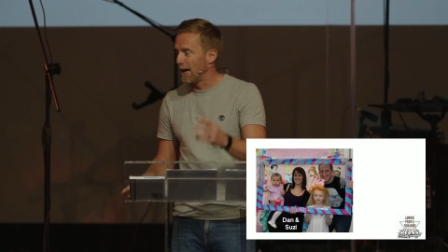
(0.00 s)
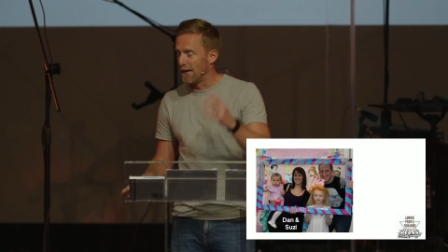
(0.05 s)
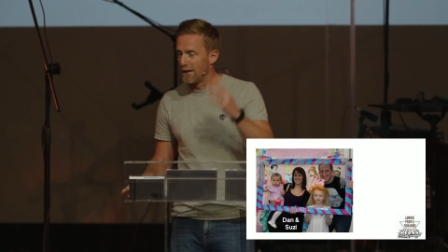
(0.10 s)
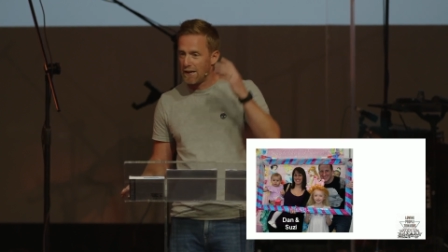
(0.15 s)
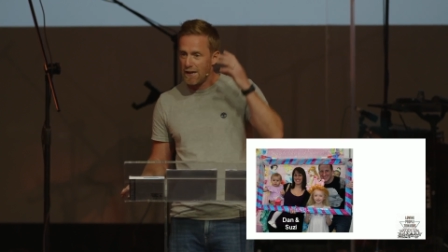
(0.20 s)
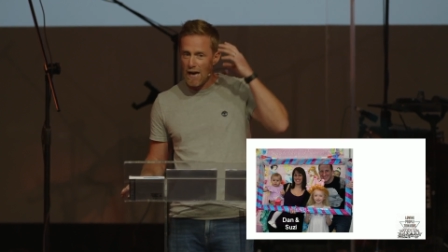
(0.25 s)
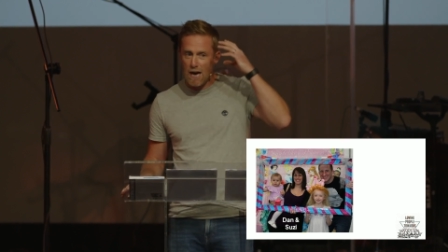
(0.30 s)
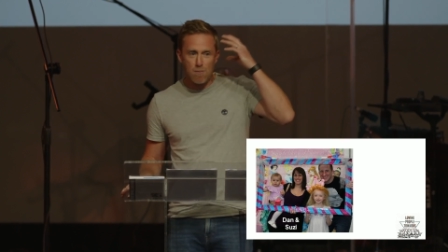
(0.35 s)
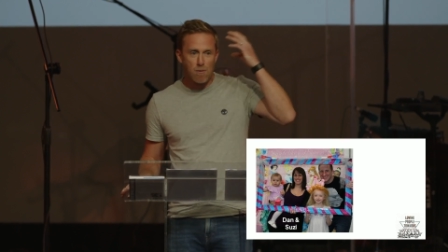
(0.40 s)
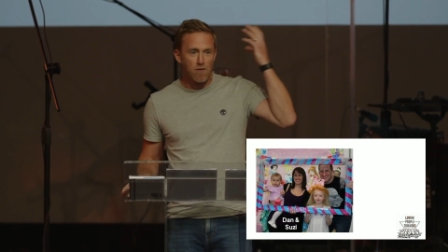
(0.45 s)

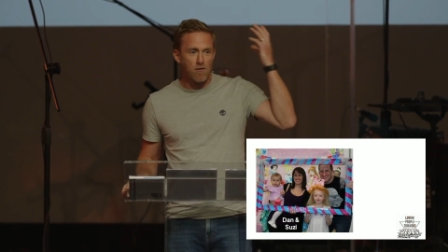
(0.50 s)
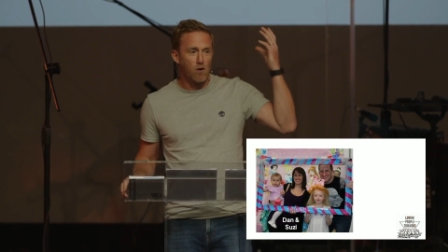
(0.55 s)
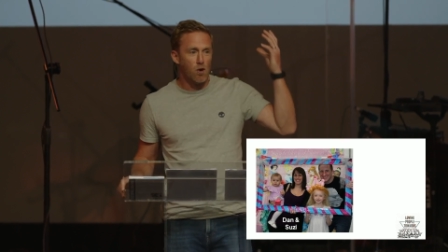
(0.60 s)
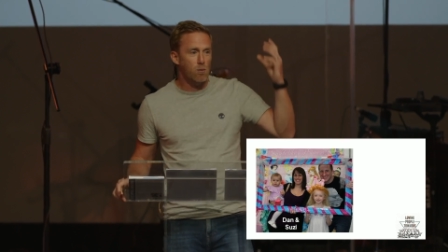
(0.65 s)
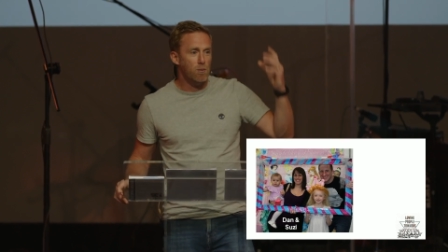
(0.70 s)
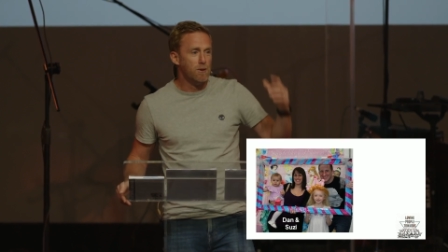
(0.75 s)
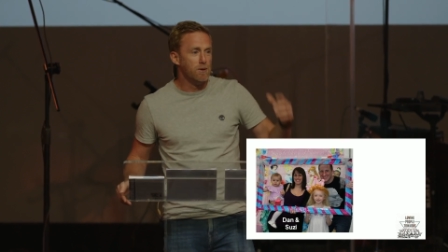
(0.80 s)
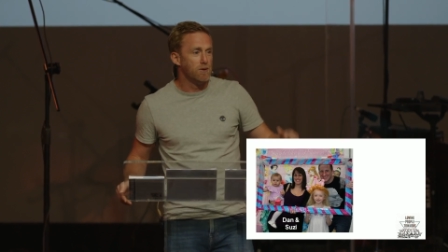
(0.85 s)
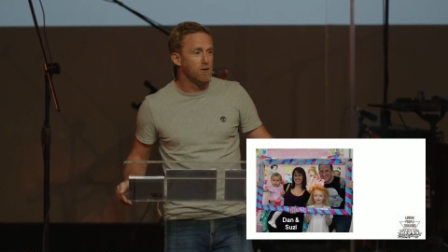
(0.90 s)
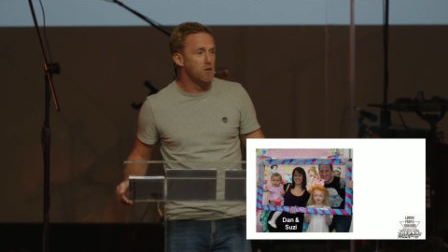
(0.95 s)
And care
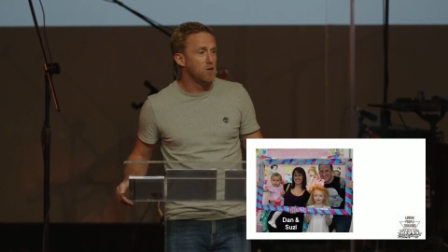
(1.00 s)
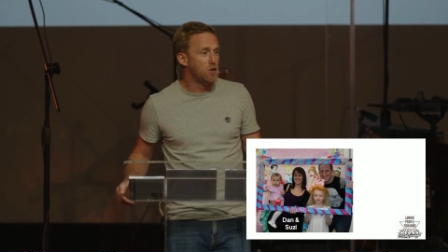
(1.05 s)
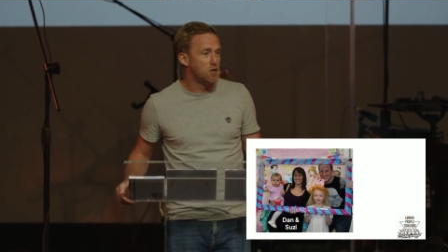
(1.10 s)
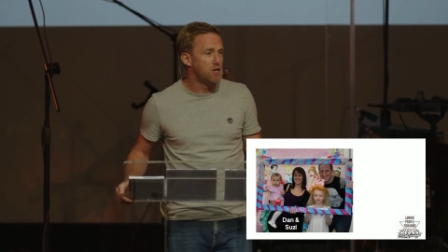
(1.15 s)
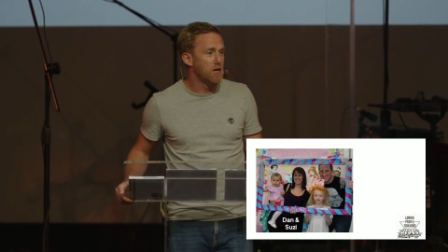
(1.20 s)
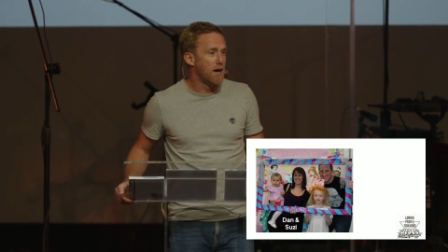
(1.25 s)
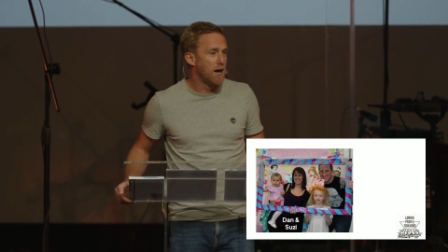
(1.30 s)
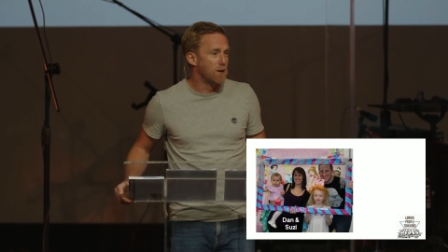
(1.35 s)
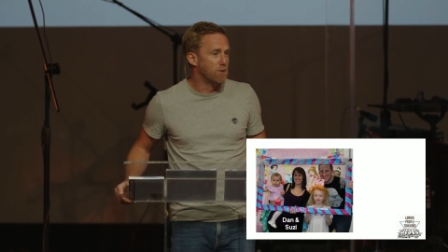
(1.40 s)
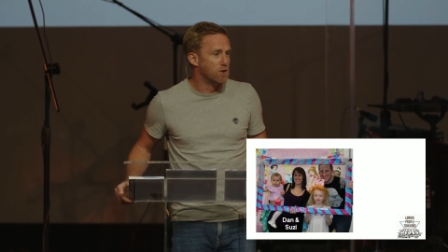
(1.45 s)
before you
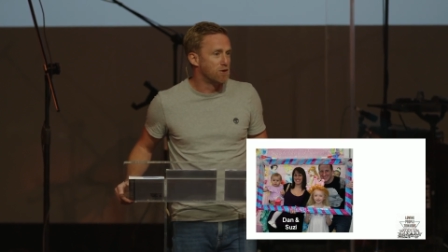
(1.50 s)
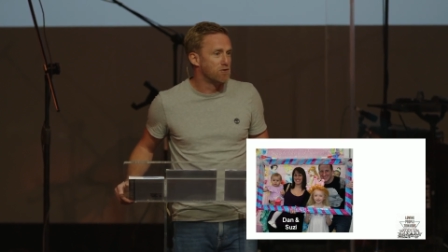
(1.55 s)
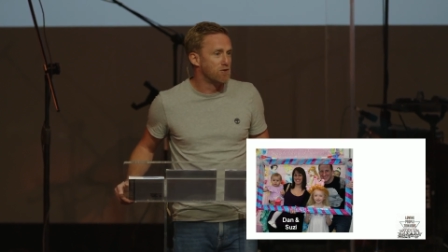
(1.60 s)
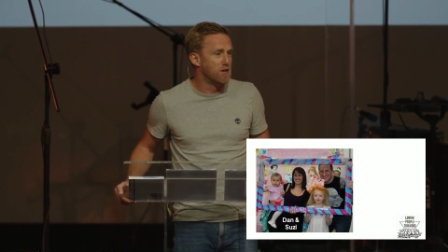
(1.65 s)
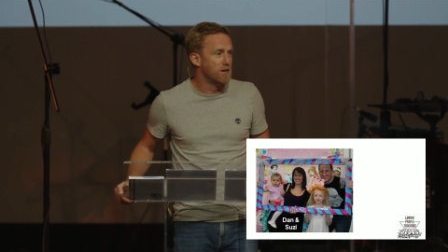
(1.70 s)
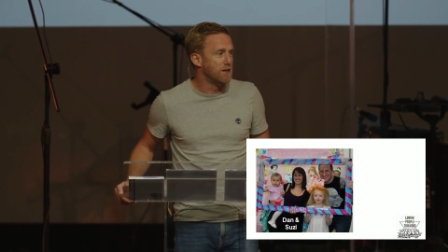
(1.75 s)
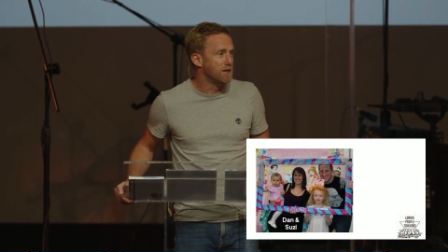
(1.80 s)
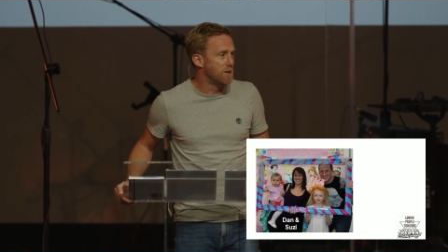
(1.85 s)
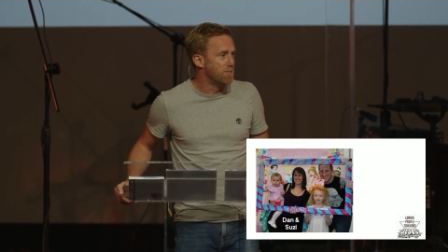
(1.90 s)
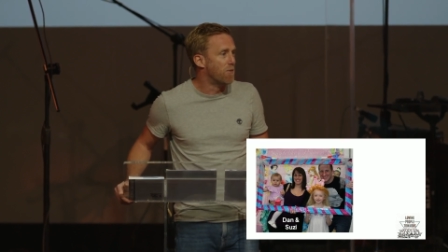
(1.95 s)
share was
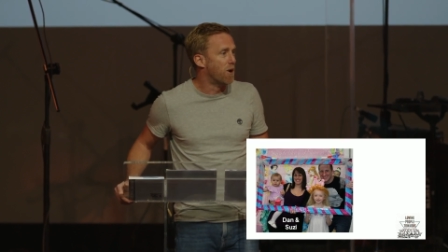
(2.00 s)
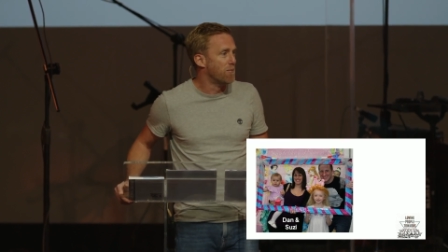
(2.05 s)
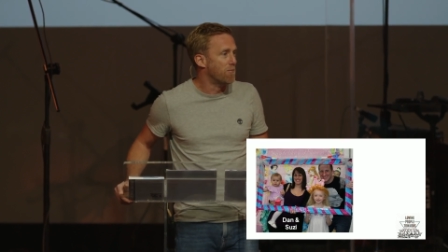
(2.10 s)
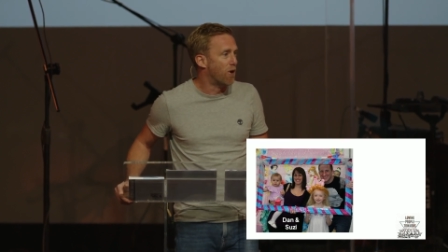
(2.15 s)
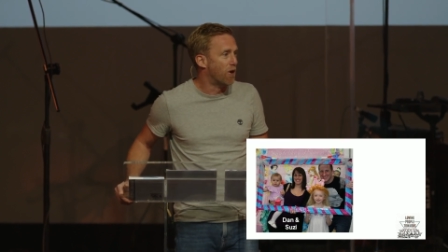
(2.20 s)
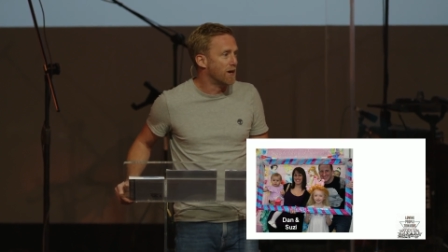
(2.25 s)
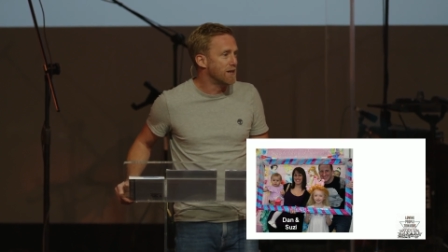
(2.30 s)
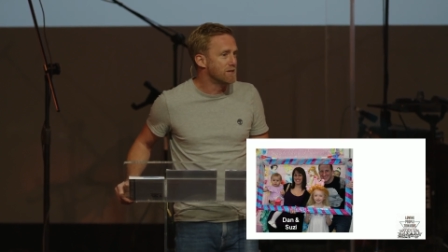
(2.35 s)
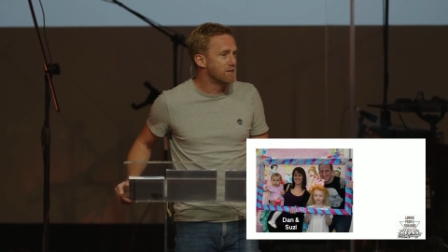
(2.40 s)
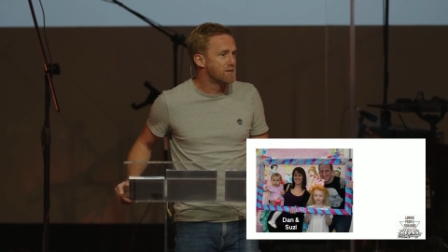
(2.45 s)
really in my
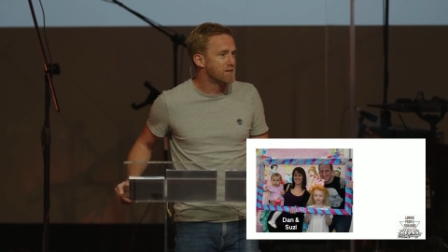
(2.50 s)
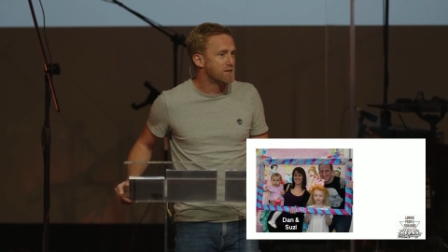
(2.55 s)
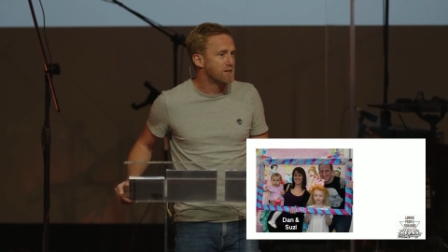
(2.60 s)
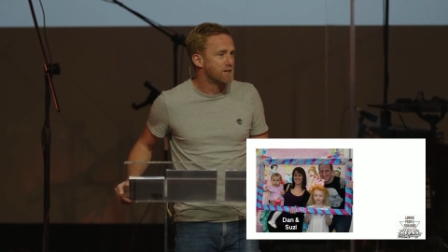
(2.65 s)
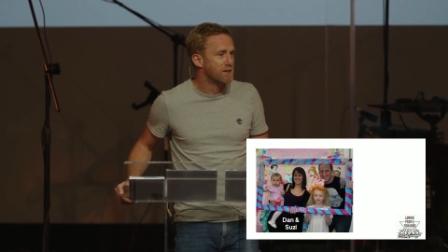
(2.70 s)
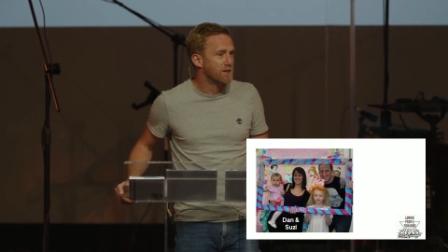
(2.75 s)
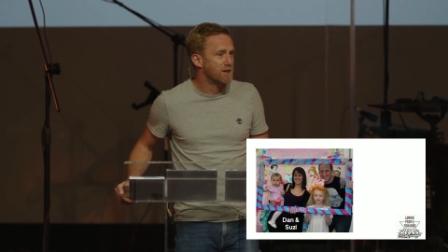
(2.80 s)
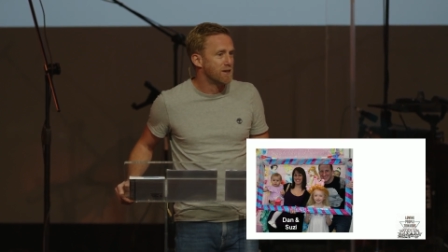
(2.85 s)
mind,